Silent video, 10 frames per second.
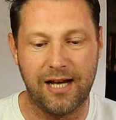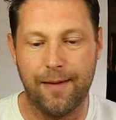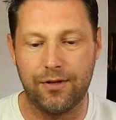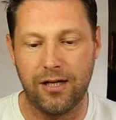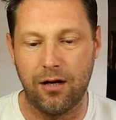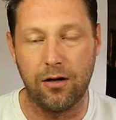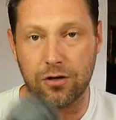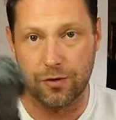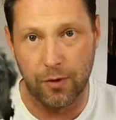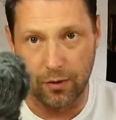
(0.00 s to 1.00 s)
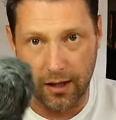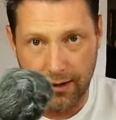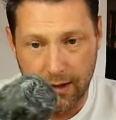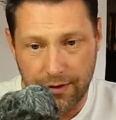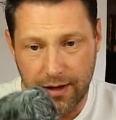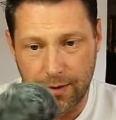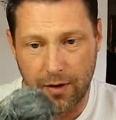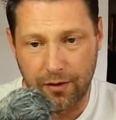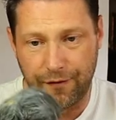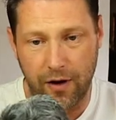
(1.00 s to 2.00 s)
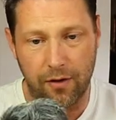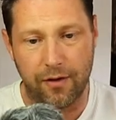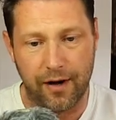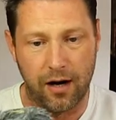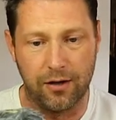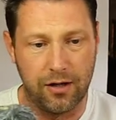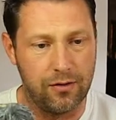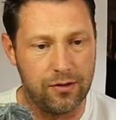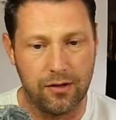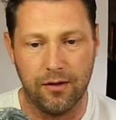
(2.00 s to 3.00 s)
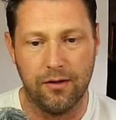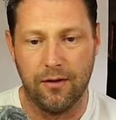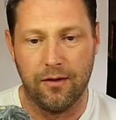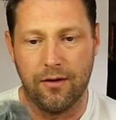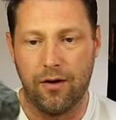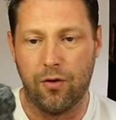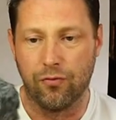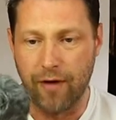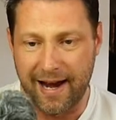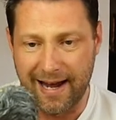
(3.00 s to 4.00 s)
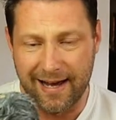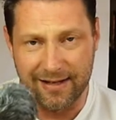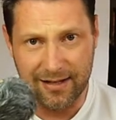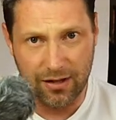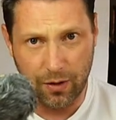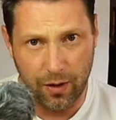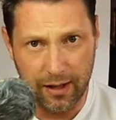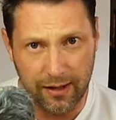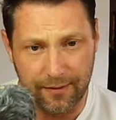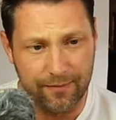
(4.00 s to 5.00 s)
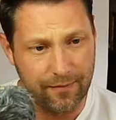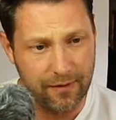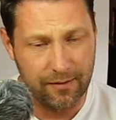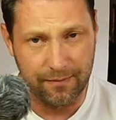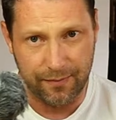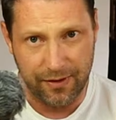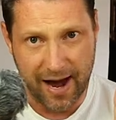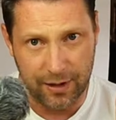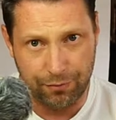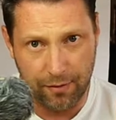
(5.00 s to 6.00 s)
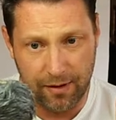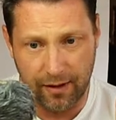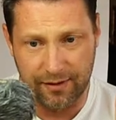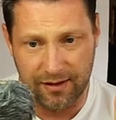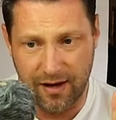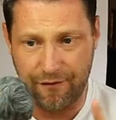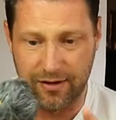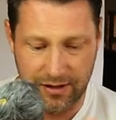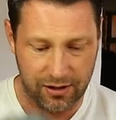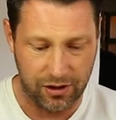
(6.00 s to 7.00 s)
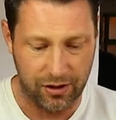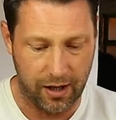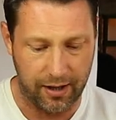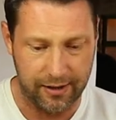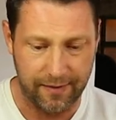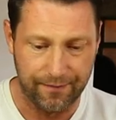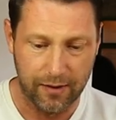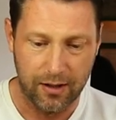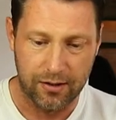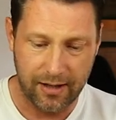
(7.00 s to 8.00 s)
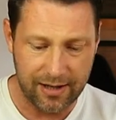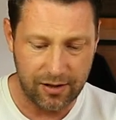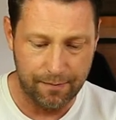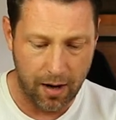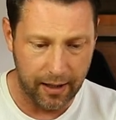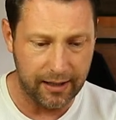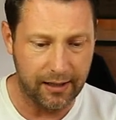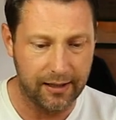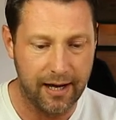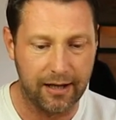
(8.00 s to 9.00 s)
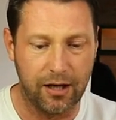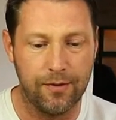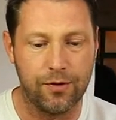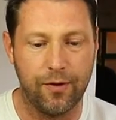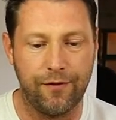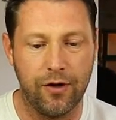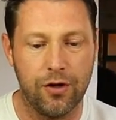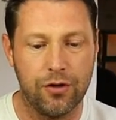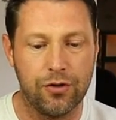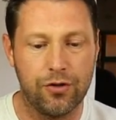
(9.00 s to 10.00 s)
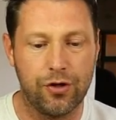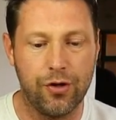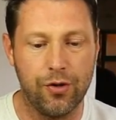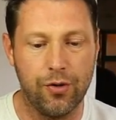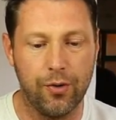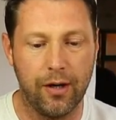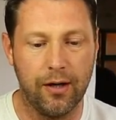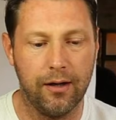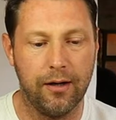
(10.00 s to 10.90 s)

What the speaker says: actually a lot smaller than the microphone that I use already. That's probably like the difference in size. So that's the mic. It comes with two